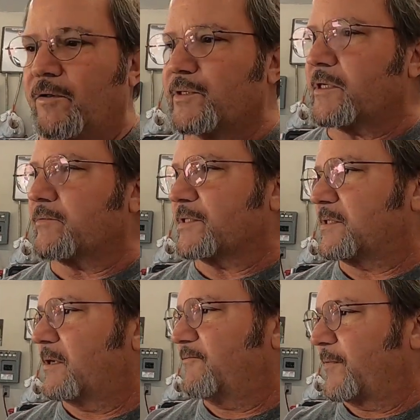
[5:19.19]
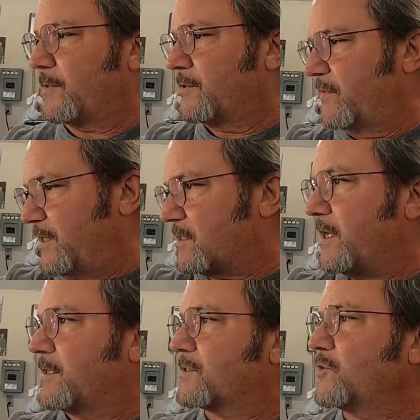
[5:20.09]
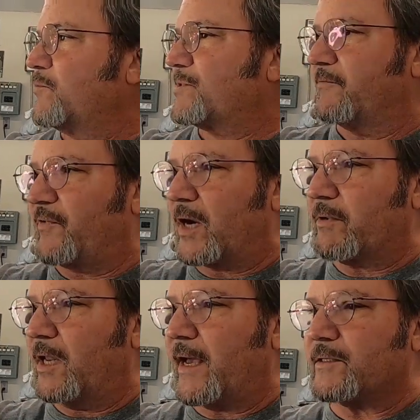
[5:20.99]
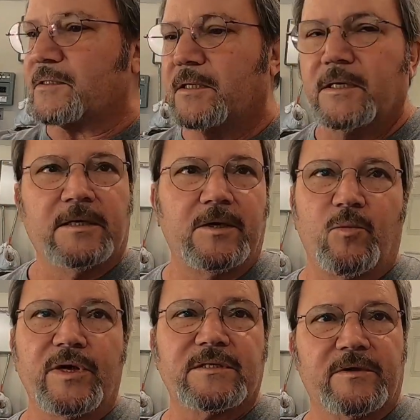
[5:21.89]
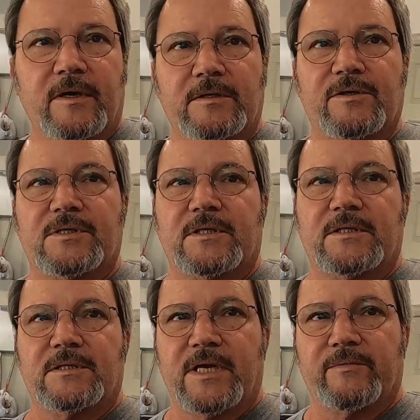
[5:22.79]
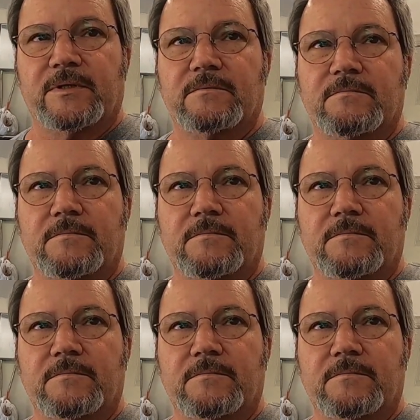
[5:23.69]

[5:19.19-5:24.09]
All this other stuff with these kind of scoops, the fiberglass, it wasn't there until 67.